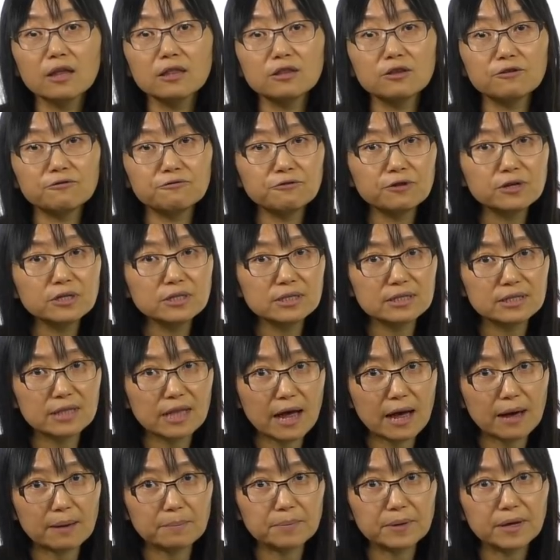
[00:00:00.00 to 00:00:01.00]
The first
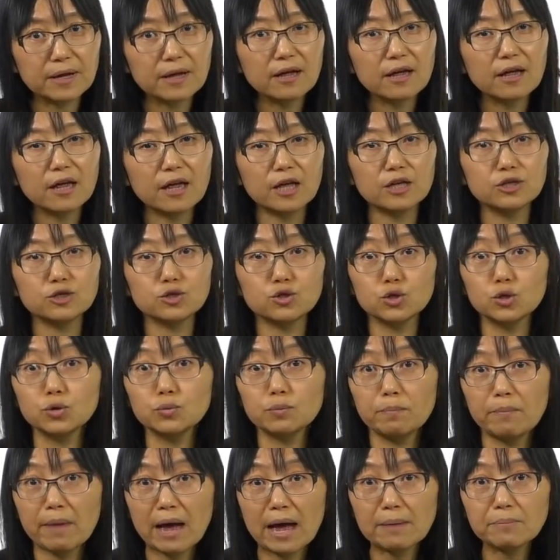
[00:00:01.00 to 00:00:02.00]
step is
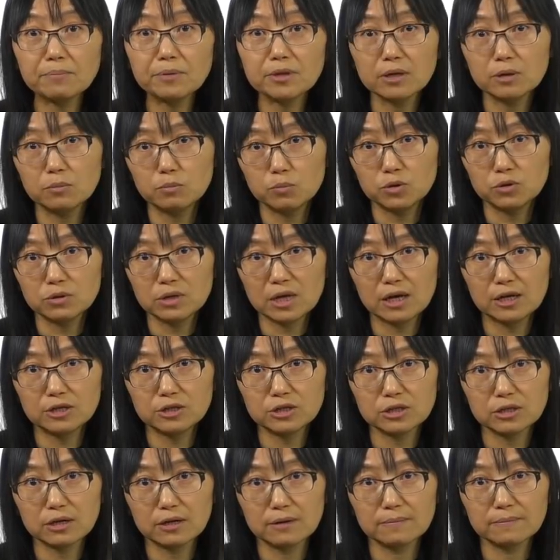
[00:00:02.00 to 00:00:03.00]
to map the
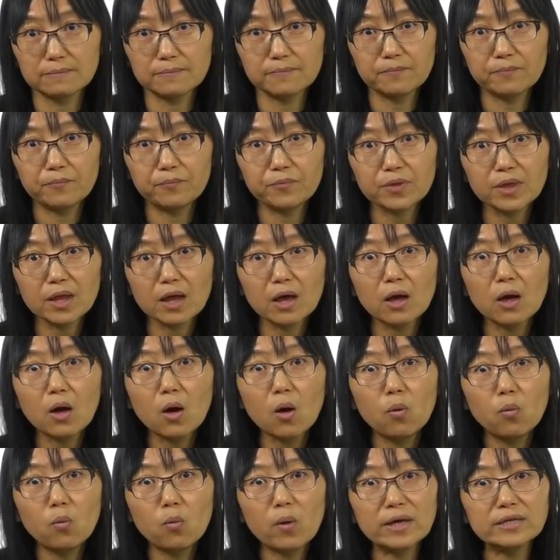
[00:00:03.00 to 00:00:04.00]
mutation.
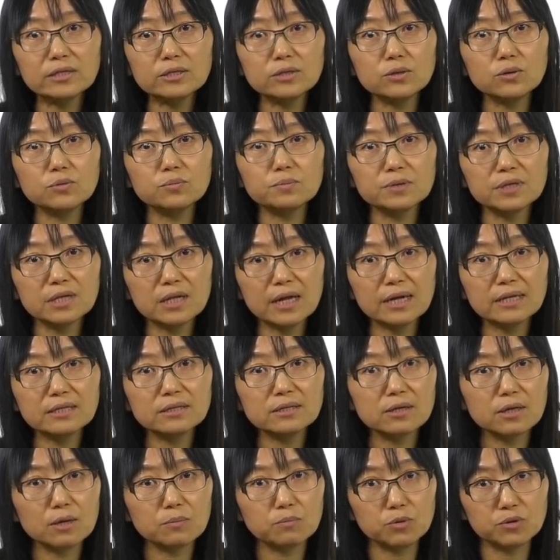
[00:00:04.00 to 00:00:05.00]
Once you
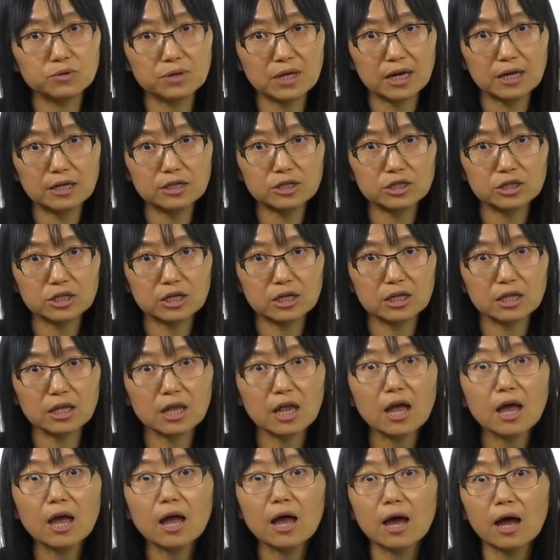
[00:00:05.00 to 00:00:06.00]
place the mutation
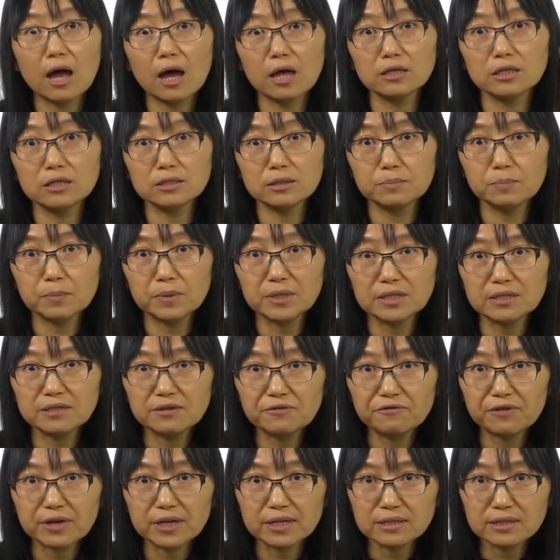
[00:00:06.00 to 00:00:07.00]
on a
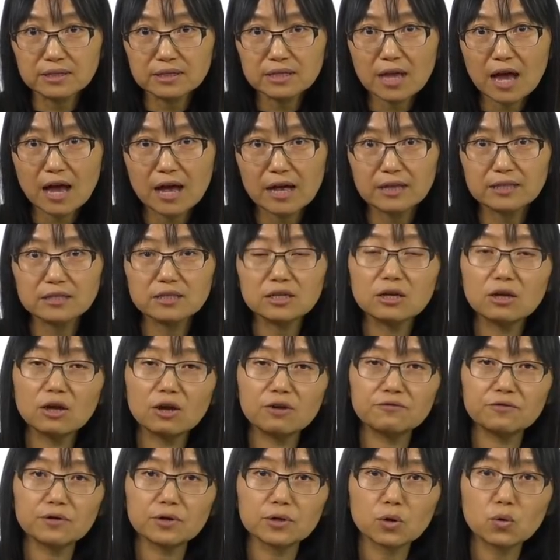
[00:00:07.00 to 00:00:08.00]
specific site
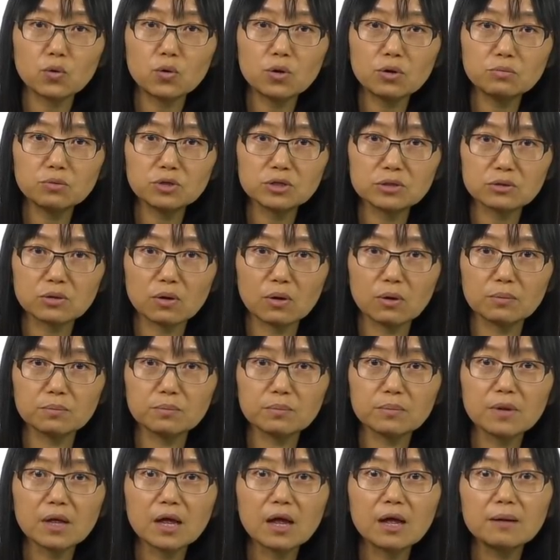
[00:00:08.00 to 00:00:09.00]
of a
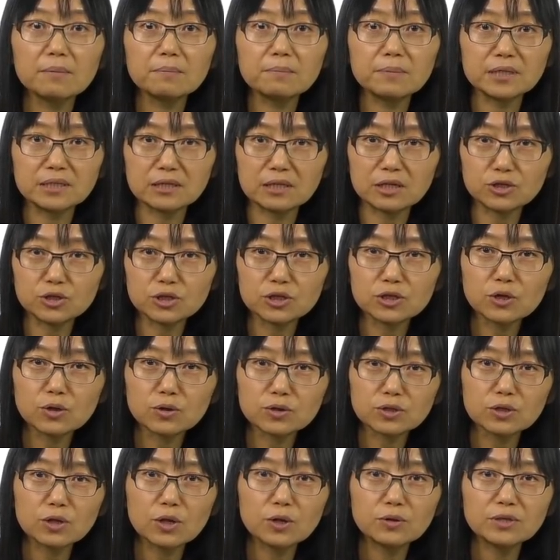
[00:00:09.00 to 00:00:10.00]
chromosome,
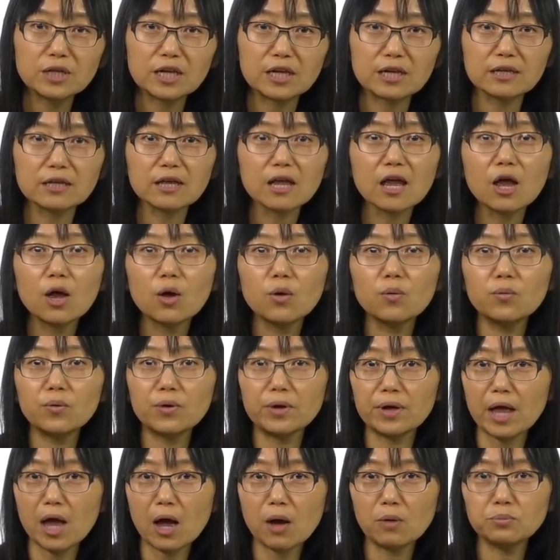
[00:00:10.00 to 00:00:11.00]
positional cloning
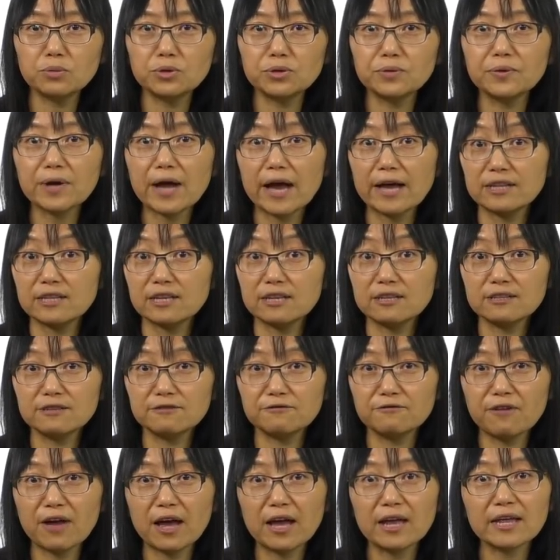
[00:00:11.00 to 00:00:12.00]
will help you
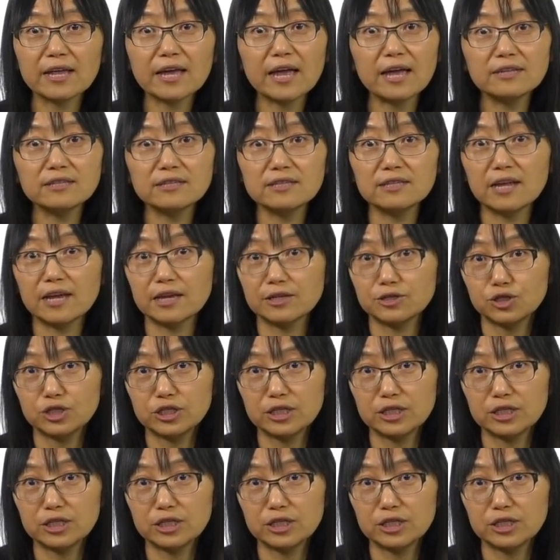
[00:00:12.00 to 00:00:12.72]
identify candidate